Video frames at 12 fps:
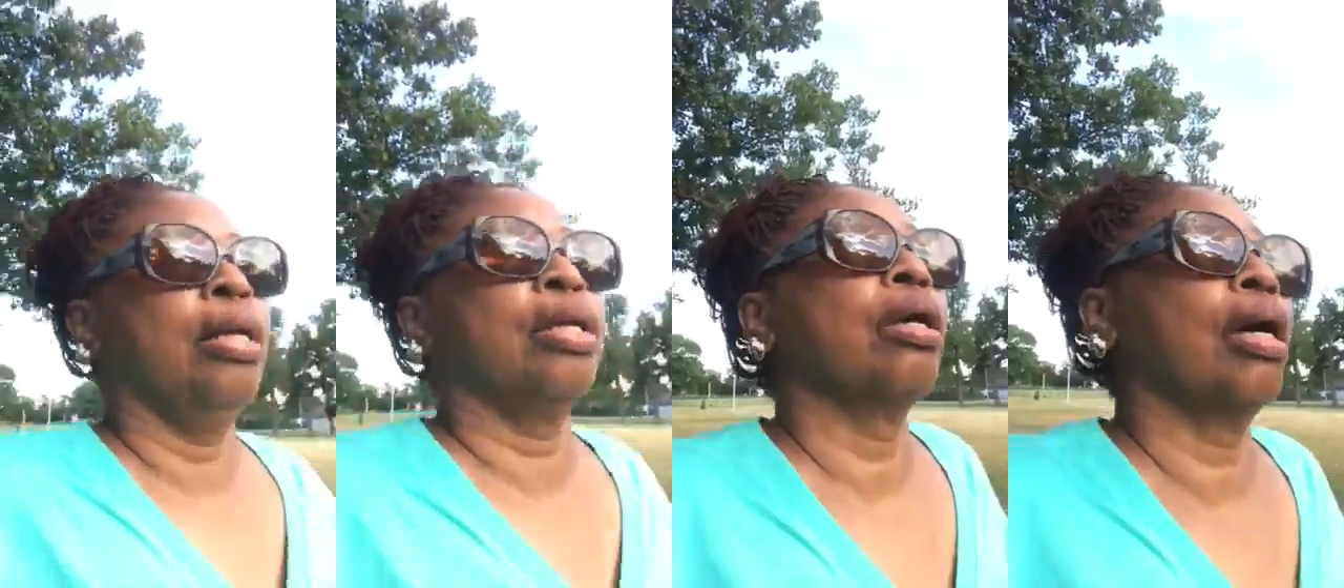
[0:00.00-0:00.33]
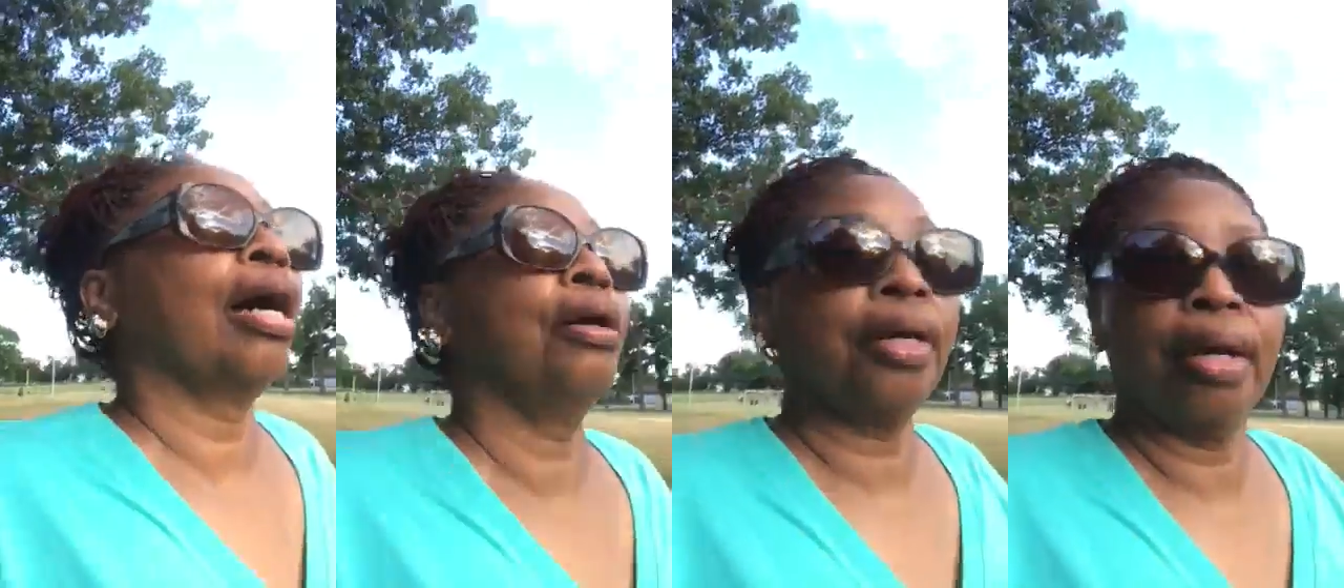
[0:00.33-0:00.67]
You're
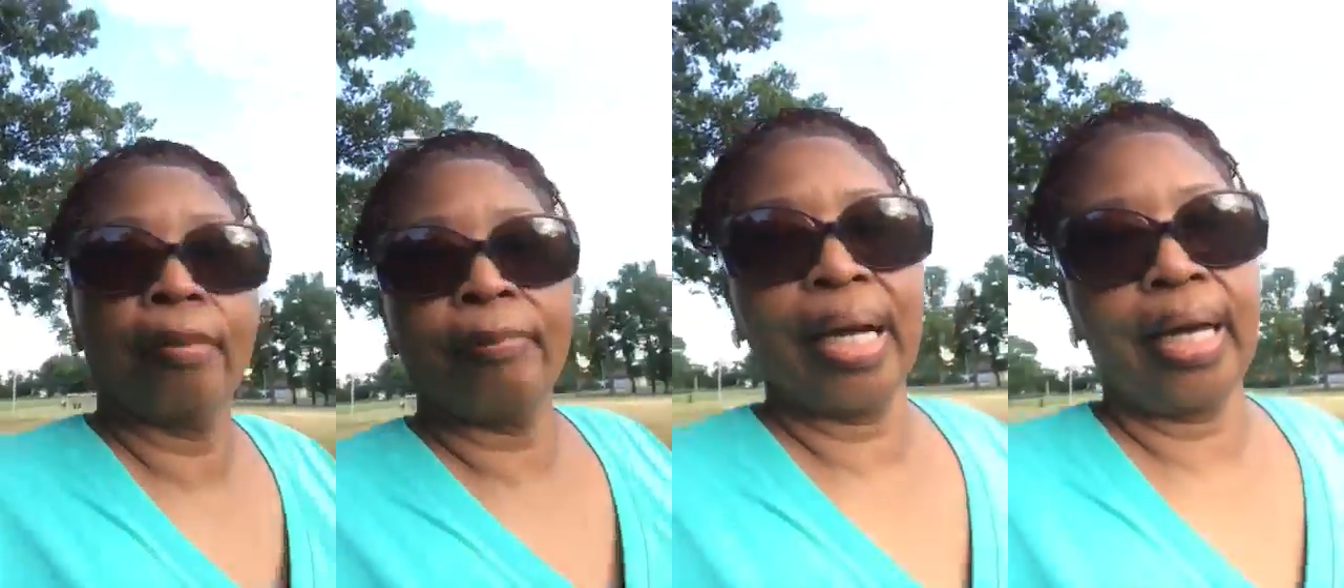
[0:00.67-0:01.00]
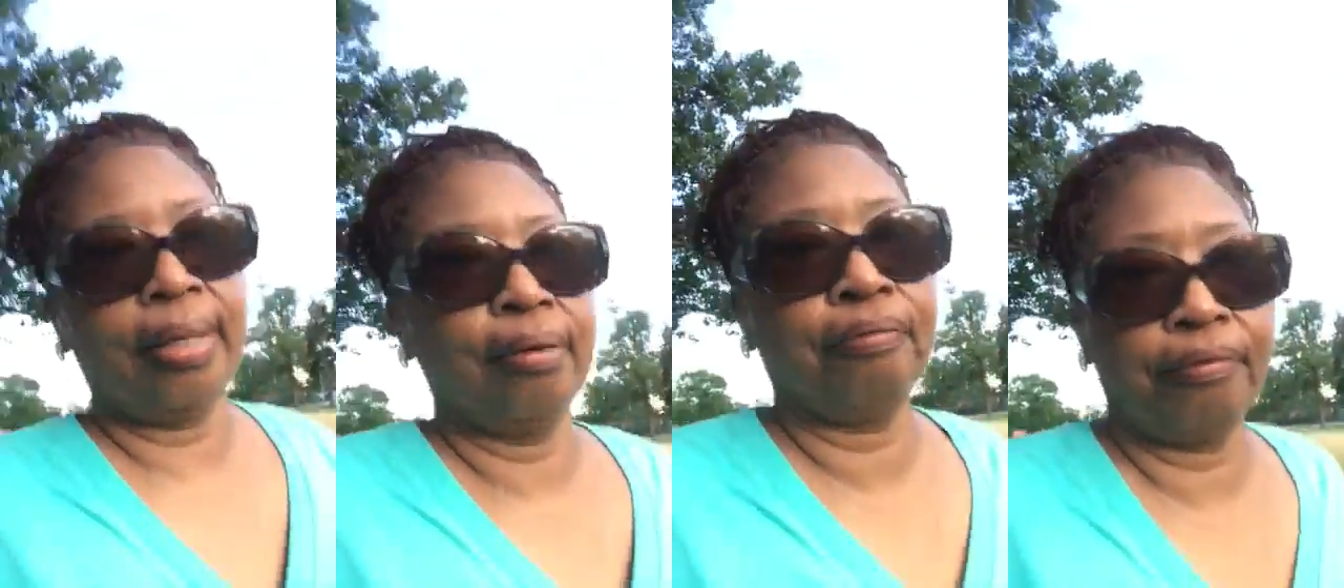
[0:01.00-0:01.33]
out here
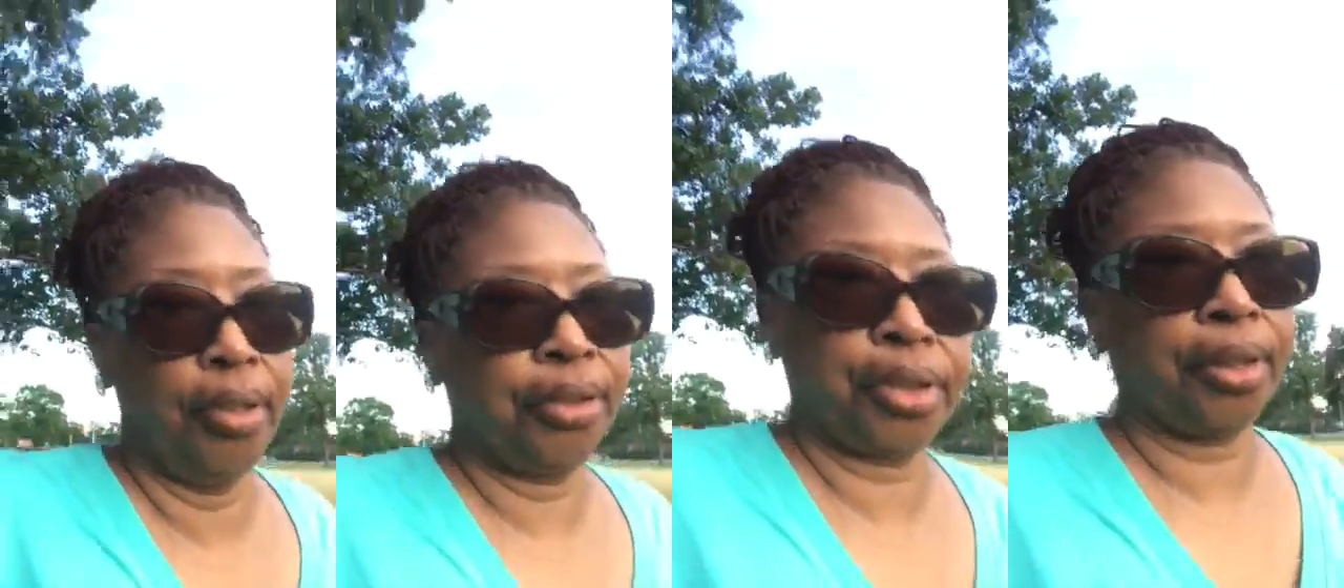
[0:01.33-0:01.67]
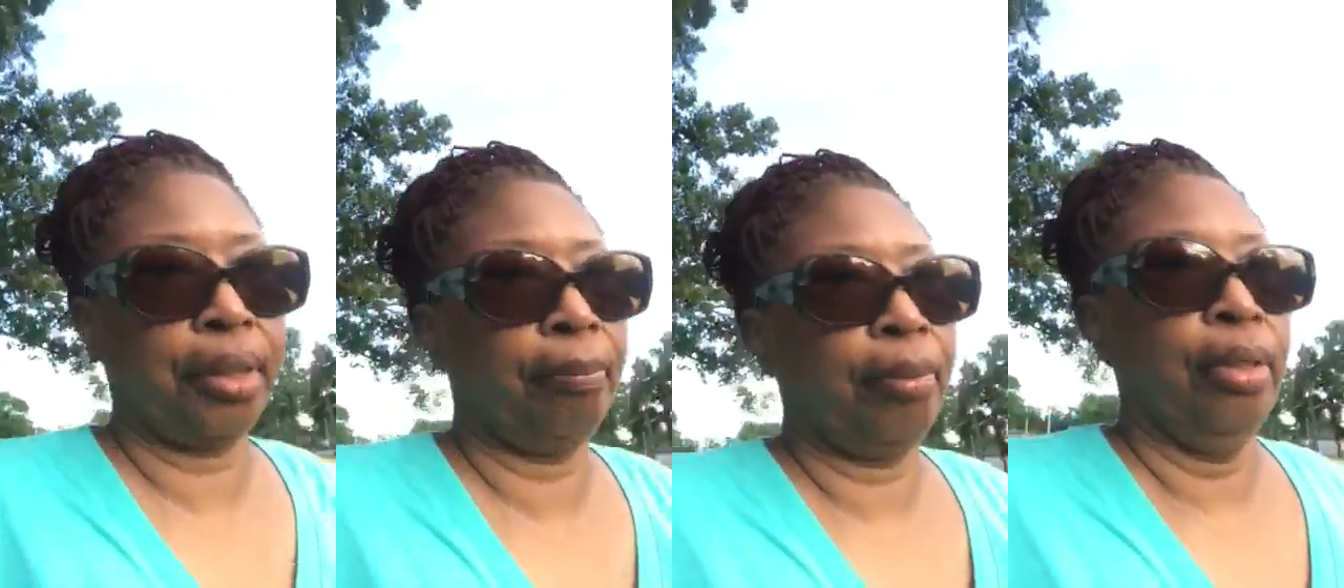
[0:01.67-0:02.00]
buying
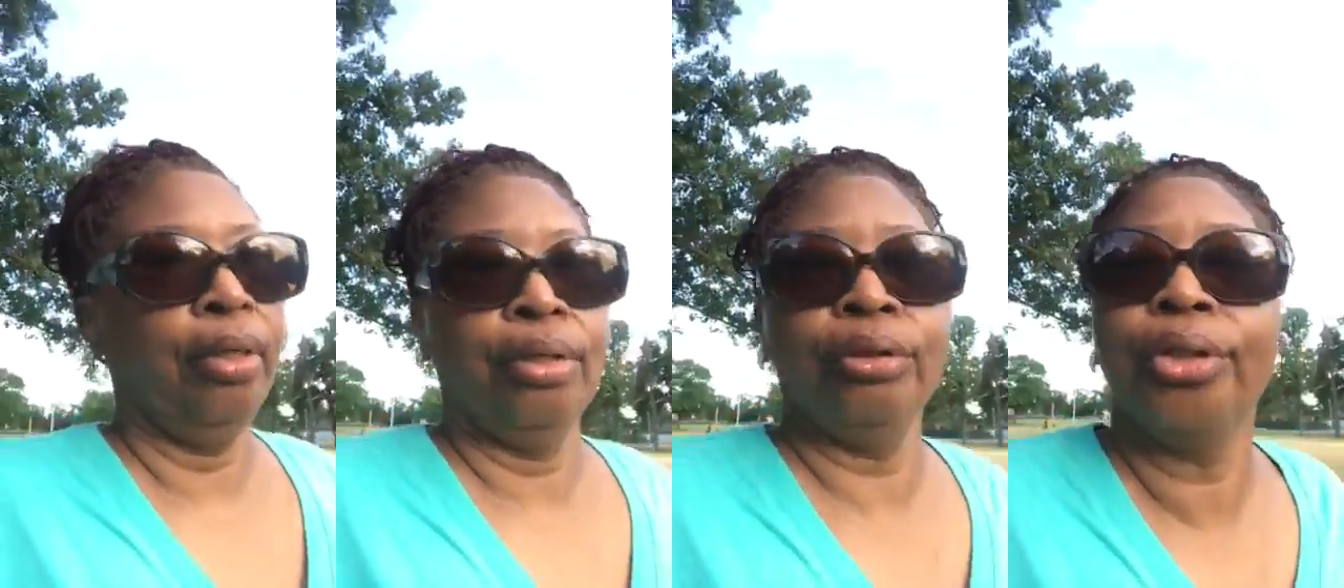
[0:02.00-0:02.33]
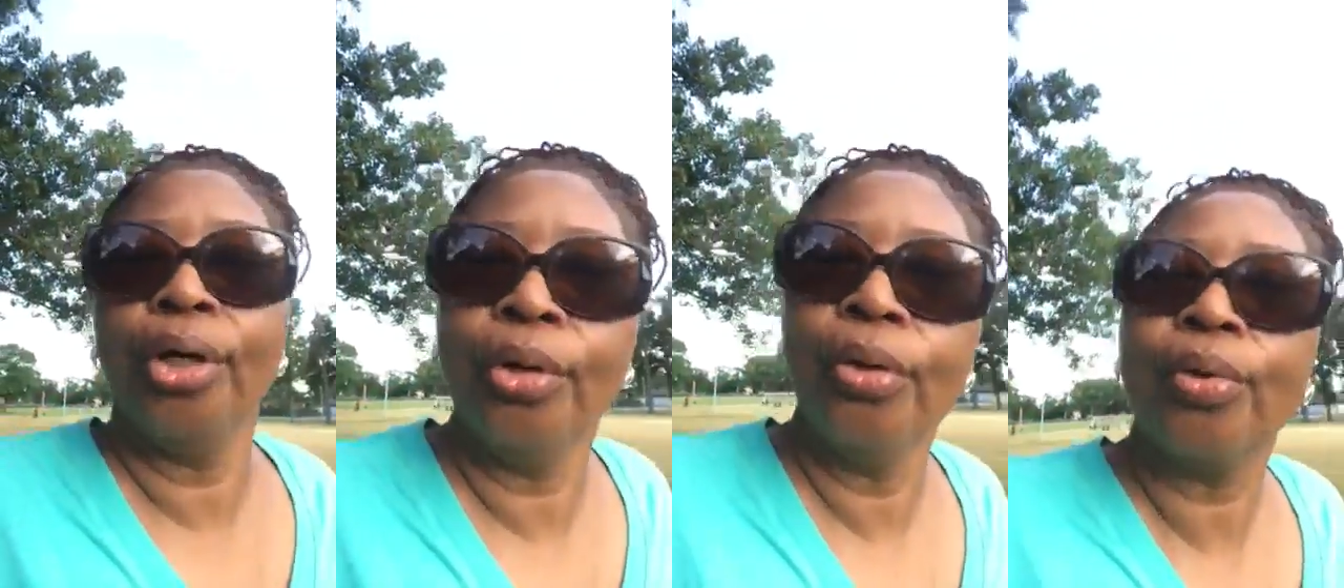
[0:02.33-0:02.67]
friendship. You're
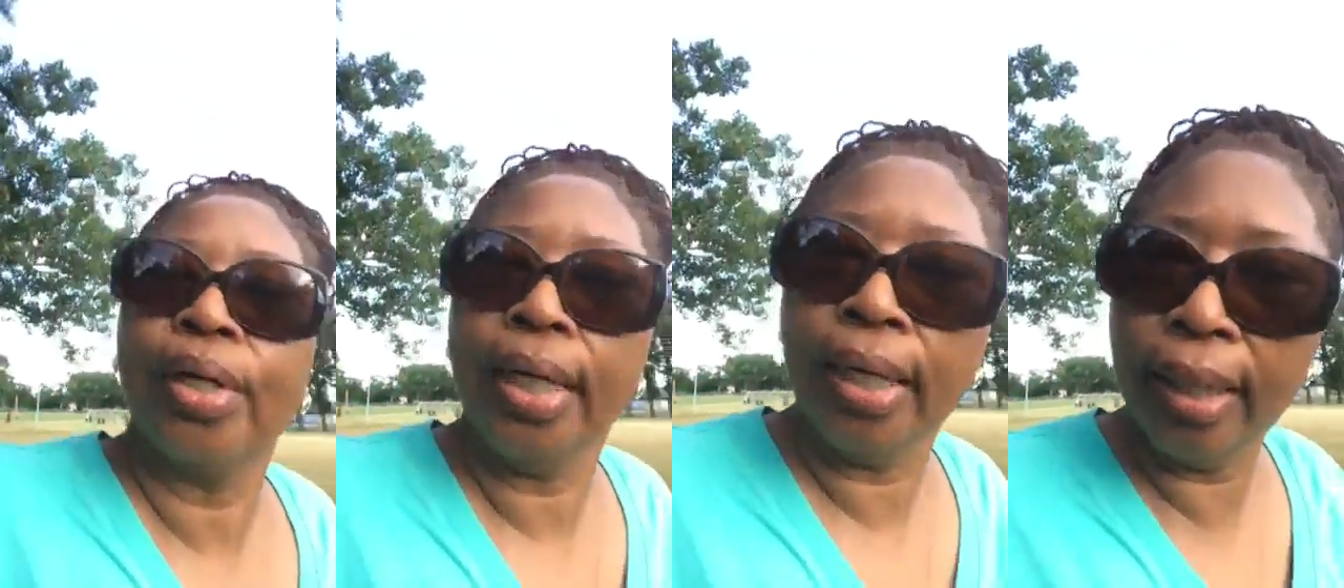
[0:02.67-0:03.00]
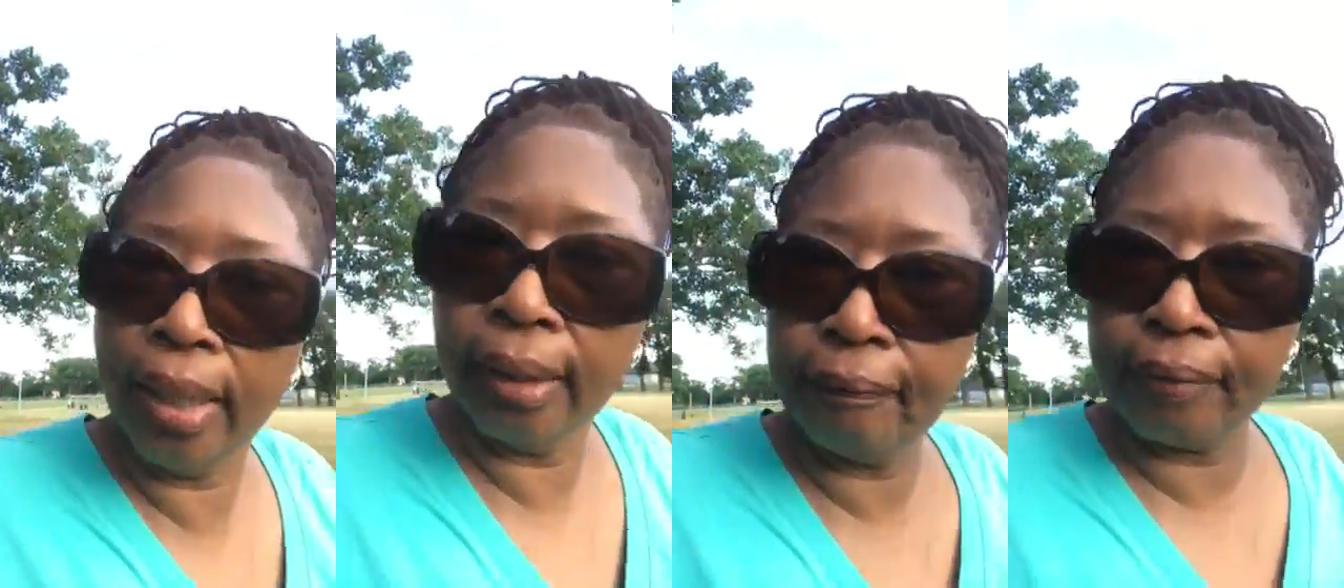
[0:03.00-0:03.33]
too
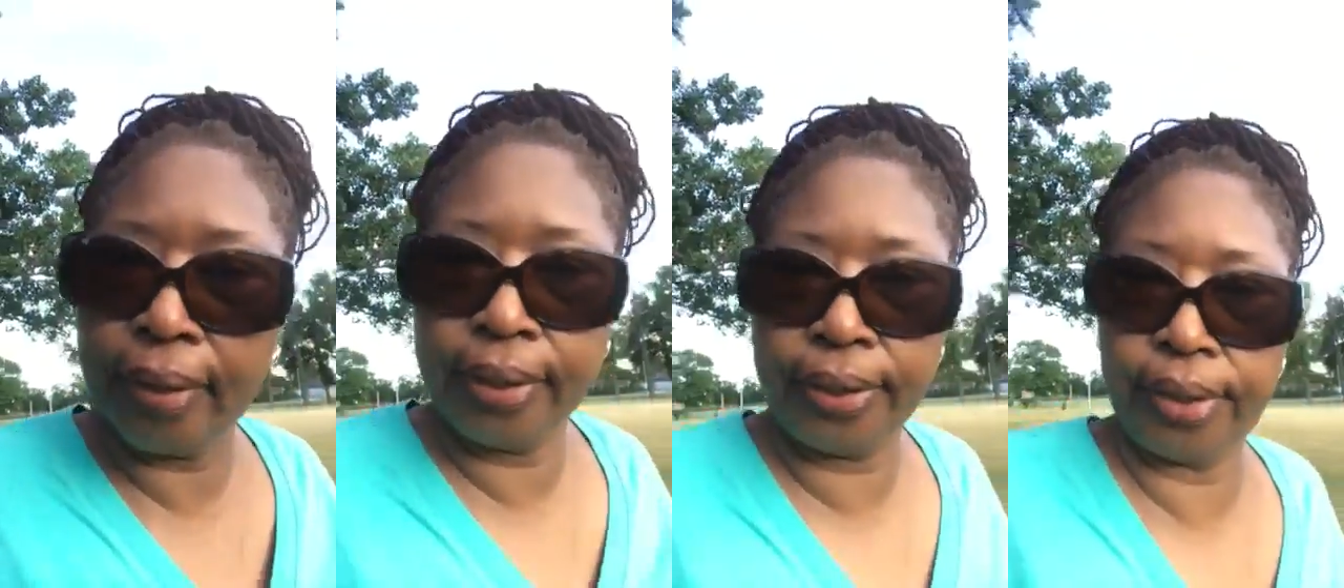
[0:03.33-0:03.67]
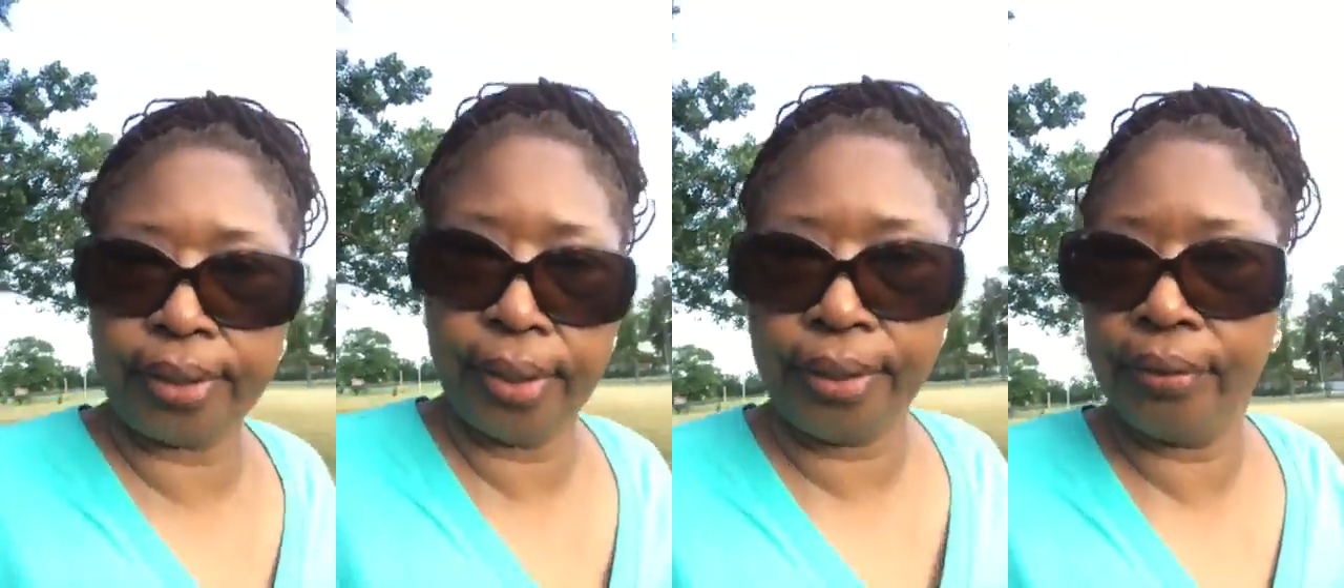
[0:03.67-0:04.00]
good for this
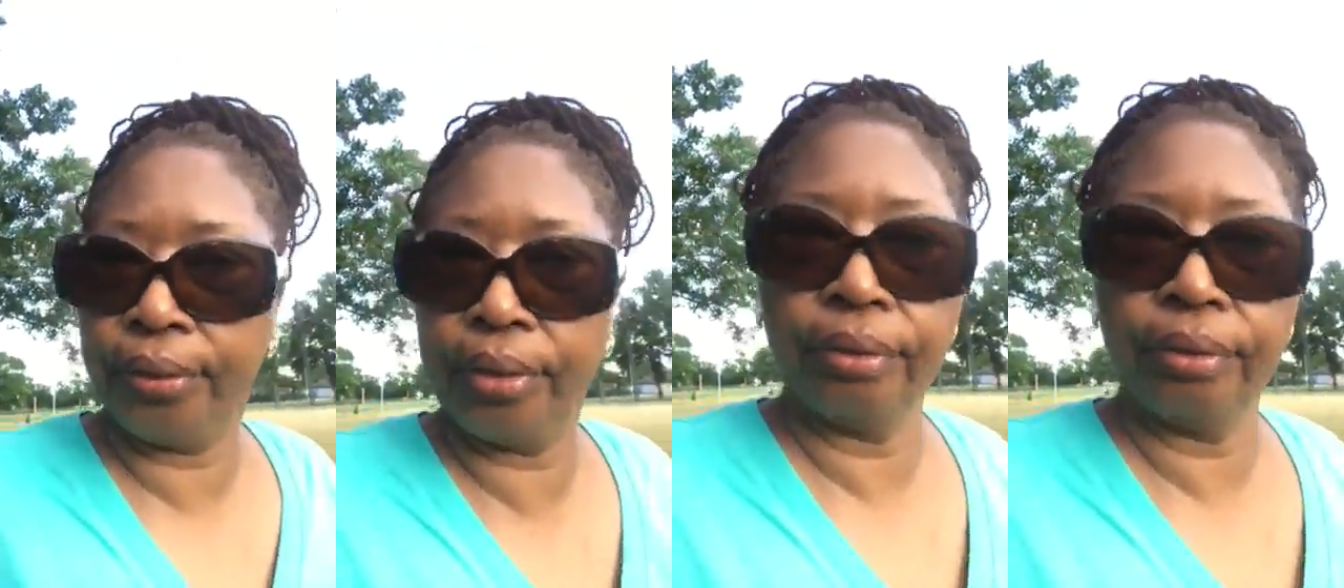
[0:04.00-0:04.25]
shit. You're